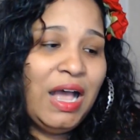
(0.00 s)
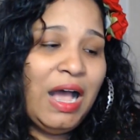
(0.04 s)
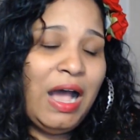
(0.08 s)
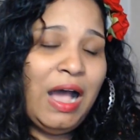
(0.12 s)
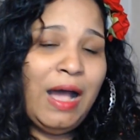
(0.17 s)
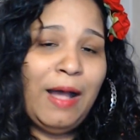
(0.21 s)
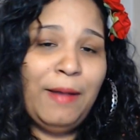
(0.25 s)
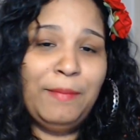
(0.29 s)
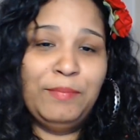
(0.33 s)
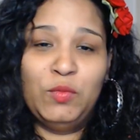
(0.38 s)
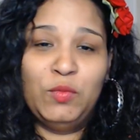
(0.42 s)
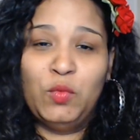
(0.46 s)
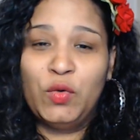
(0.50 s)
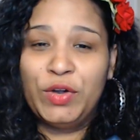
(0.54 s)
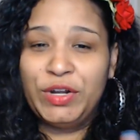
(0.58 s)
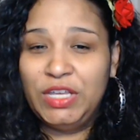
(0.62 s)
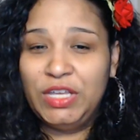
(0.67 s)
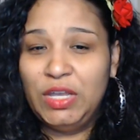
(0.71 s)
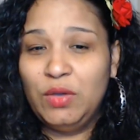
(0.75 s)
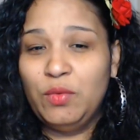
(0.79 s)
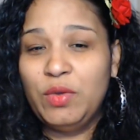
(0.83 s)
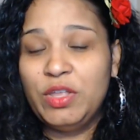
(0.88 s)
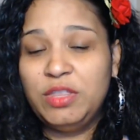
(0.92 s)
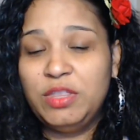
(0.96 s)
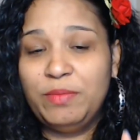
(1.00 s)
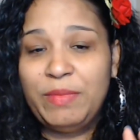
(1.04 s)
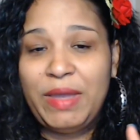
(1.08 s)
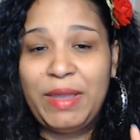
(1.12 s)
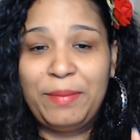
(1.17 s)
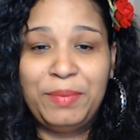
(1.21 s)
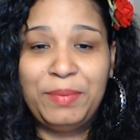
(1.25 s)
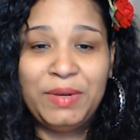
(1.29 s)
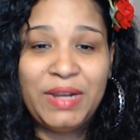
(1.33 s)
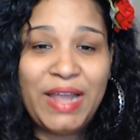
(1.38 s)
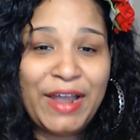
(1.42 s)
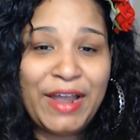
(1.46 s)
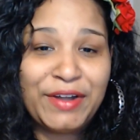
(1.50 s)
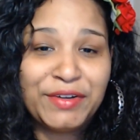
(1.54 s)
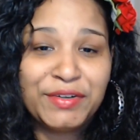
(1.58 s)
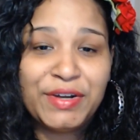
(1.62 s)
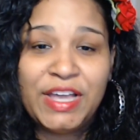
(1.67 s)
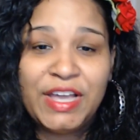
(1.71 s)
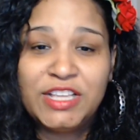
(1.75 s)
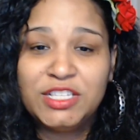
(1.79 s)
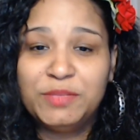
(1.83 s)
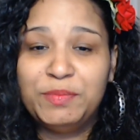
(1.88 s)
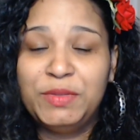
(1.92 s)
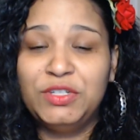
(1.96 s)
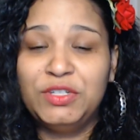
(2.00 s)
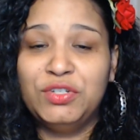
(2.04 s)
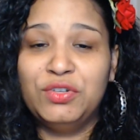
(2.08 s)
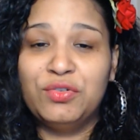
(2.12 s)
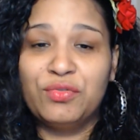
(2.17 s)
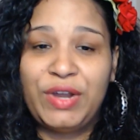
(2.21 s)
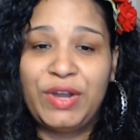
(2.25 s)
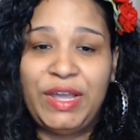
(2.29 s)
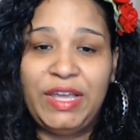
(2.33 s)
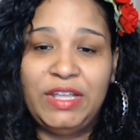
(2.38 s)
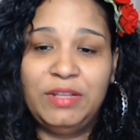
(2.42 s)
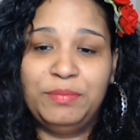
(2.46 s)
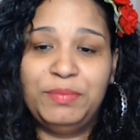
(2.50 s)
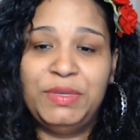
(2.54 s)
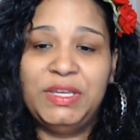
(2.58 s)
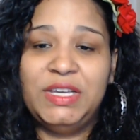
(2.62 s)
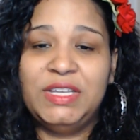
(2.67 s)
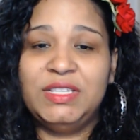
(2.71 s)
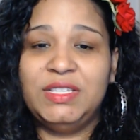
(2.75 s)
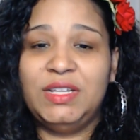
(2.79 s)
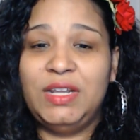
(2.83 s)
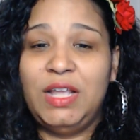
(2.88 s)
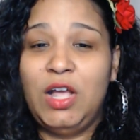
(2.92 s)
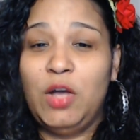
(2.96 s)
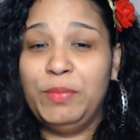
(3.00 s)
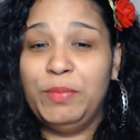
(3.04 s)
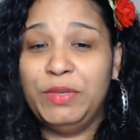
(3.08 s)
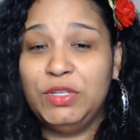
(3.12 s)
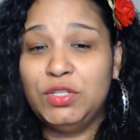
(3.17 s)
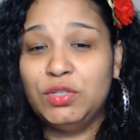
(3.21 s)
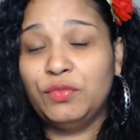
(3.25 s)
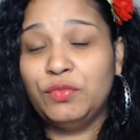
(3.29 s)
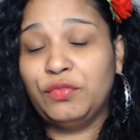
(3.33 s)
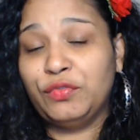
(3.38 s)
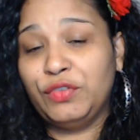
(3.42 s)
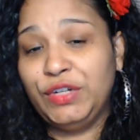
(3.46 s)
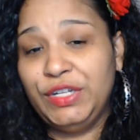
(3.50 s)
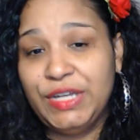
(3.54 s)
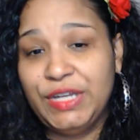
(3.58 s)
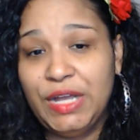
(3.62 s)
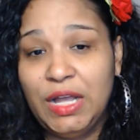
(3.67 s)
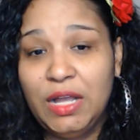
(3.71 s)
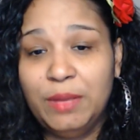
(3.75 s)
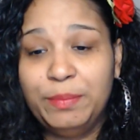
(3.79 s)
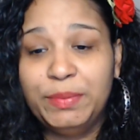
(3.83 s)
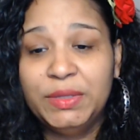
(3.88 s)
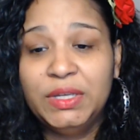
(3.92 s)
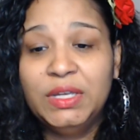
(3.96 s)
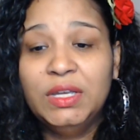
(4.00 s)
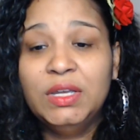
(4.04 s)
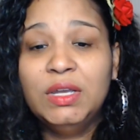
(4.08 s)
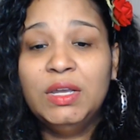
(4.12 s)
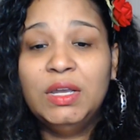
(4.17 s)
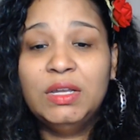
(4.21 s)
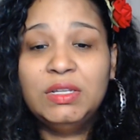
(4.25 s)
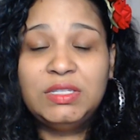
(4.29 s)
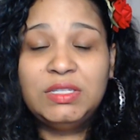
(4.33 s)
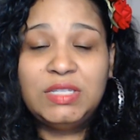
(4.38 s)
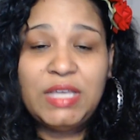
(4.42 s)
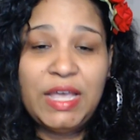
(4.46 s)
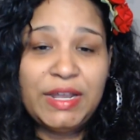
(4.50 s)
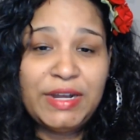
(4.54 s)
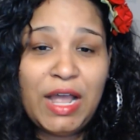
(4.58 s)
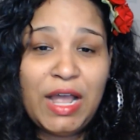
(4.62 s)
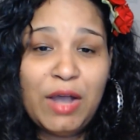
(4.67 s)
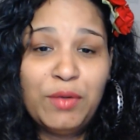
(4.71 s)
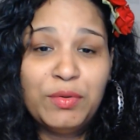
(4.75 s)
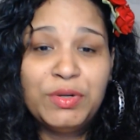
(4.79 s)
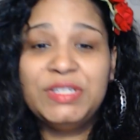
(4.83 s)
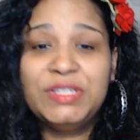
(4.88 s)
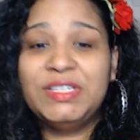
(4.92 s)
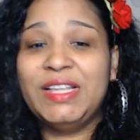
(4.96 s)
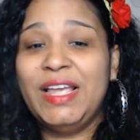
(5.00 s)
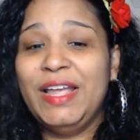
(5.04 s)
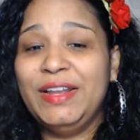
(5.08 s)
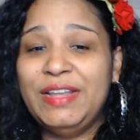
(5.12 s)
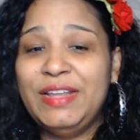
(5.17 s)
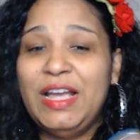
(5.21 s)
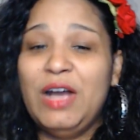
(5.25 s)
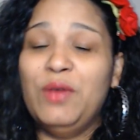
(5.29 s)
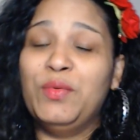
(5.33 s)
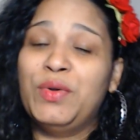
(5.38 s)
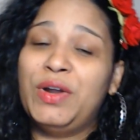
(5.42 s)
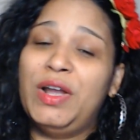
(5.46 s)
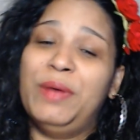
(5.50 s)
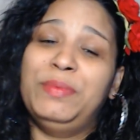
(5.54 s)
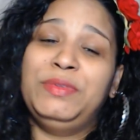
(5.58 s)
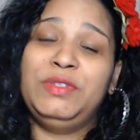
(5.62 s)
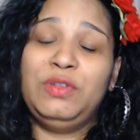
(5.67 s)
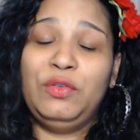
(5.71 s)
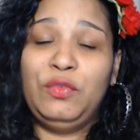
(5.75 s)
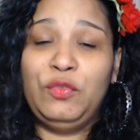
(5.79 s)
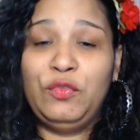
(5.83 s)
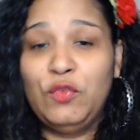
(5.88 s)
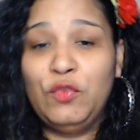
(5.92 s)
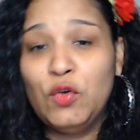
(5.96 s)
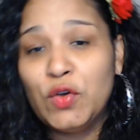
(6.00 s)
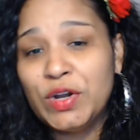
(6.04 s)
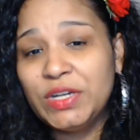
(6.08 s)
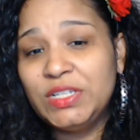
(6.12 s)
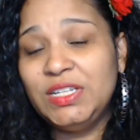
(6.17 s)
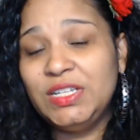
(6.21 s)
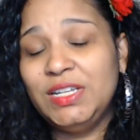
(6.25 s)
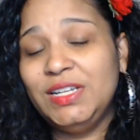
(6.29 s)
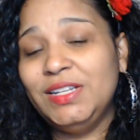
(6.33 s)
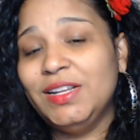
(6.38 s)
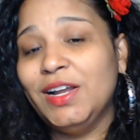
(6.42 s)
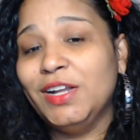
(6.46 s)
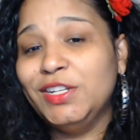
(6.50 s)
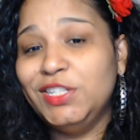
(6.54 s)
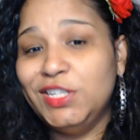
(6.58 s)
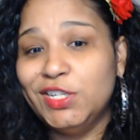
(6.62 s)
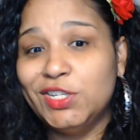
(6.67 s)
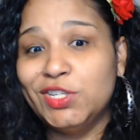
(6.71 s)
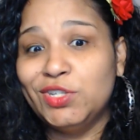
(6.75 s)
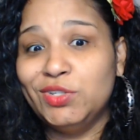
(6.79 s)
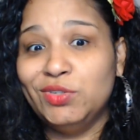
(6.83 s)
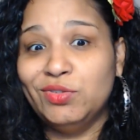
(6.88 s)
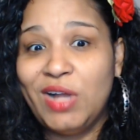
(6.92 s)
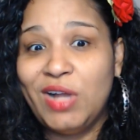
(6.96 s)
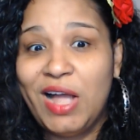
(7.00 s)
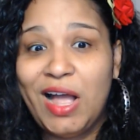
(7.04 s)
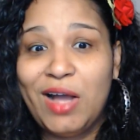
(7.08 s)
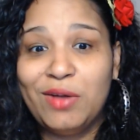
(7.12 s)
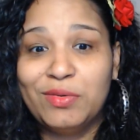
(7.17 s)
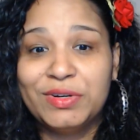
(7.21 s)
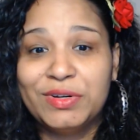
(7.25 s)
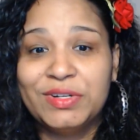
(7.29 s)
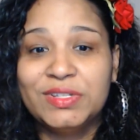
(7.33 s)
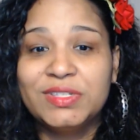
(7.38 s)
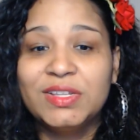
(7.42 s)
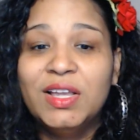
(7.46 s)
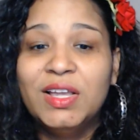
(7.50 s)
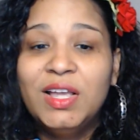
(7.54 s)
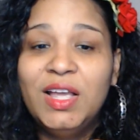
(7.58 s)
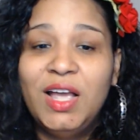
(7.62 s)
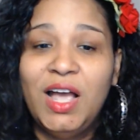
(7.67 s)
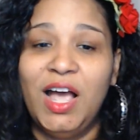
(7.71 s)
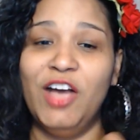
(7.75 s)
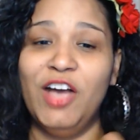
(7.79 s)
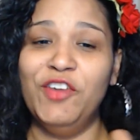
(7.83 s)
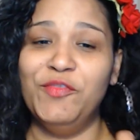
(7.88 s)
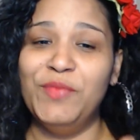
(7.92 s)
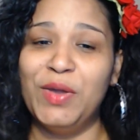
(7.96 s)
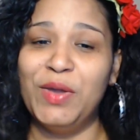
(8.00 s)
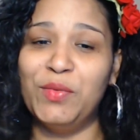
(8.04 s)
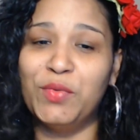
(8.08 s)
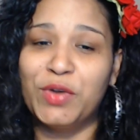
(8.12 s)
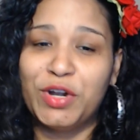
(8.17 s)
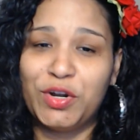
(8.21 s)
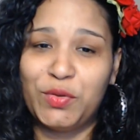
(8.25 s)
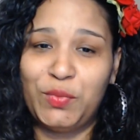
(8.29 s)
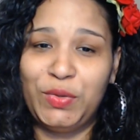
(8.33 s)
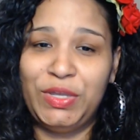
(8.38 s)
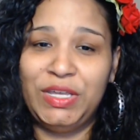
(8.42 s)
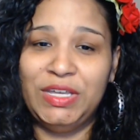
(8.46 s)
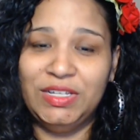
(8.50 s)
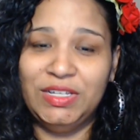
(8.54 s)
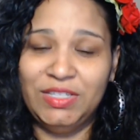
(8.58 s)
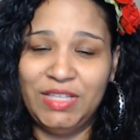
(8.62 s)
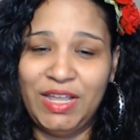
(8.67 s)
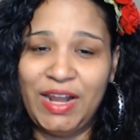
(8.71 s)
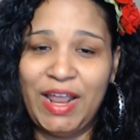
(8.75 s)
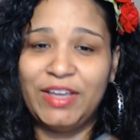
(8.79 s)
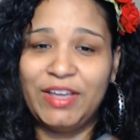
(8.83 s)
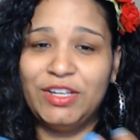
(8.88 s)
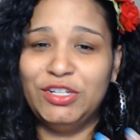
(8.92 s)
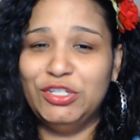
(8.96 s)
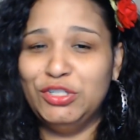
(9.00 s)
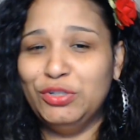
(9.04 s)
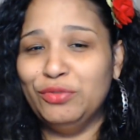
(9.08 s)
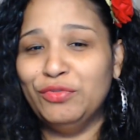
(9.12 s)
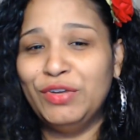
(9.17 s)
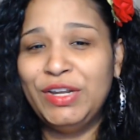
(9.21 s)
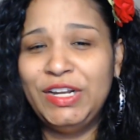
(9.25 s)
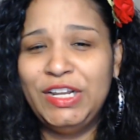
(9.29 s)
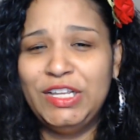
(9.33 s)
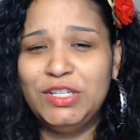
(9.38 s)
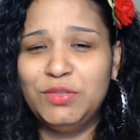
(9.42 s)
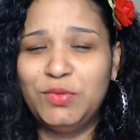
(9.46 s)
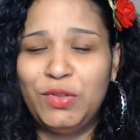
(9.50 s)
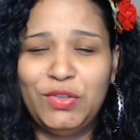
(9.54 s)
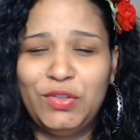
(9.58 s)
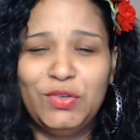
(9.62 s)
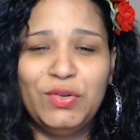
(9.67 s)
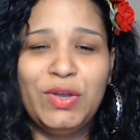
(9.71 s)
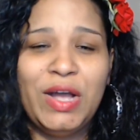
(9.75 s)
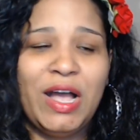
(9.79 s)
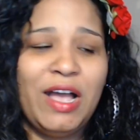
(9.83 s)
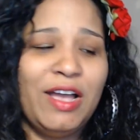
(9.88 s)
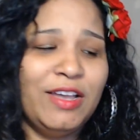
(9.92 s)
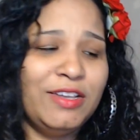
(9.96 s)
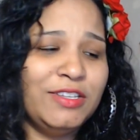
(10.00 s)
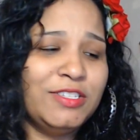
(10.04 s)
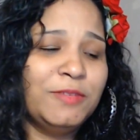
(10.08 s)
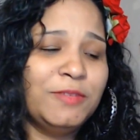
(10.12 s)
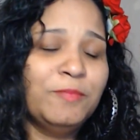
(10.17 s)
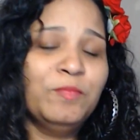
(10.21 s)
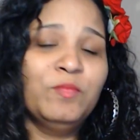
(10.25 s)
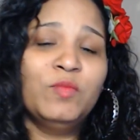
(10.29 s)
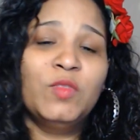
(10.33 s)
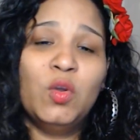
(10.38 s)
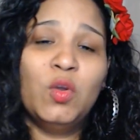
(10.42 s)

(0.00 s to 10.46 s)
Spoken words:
Working with my planner has been great, because it helped me to free up 10 hours, and now we're up to 14 additional hours of my work week that I can do readings with you guys,